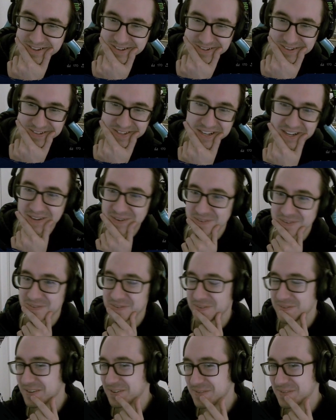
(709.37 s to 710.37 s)
Yeah,
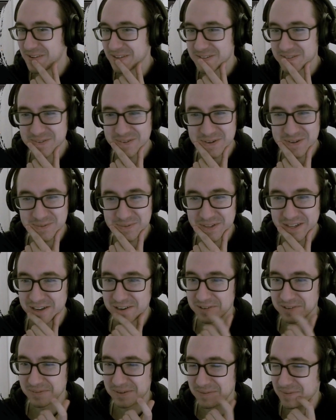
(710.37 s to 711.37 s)
makes me want to play
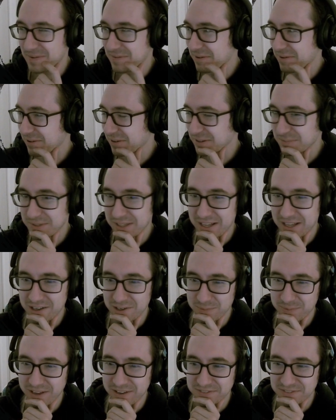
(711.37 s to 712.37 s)
Alchemy. Maybe I'm going to play
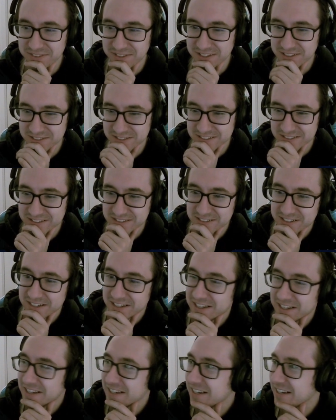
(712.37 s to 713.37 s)
Alchemy after this.
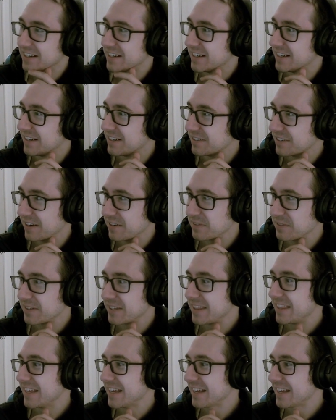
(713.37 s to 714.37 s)
All right,
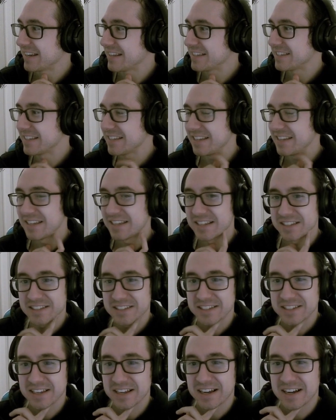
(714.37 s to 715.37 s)
that is
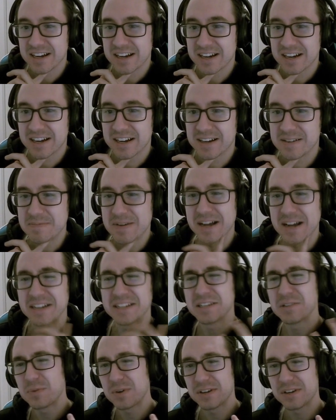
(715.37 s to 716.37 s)
it. I
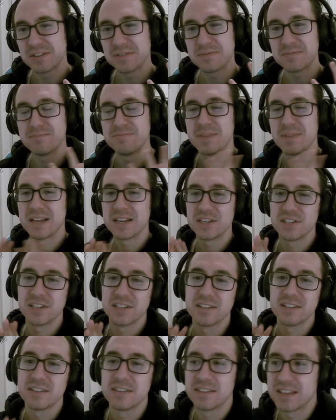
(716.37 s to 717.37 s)
did want to
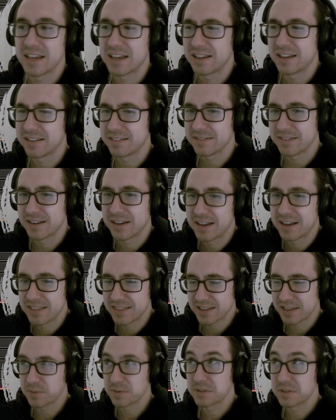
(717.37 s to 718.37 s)
mention that I
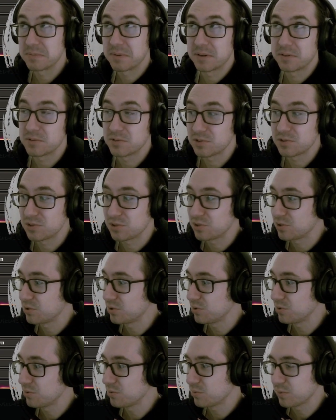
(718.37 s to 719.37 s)
think it was about
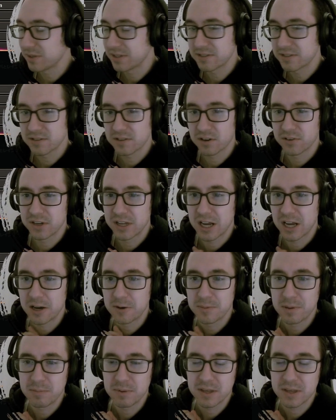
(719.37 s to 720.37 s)
2 weeks ago now,
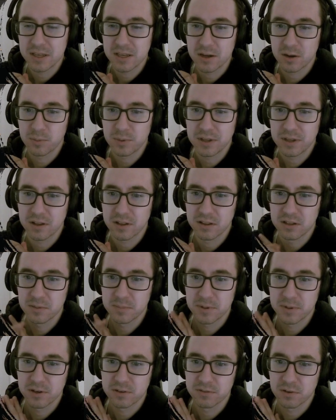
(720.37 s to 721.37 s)
maybe a week, a little
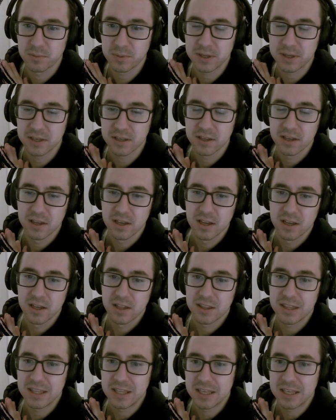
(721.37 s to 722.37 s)
bit over a week,
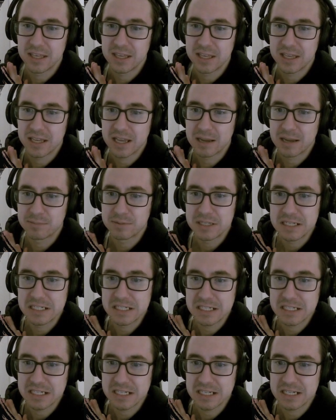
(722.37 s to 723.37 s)
the
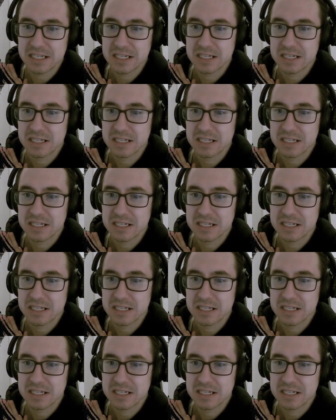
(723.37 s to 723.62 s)
MTG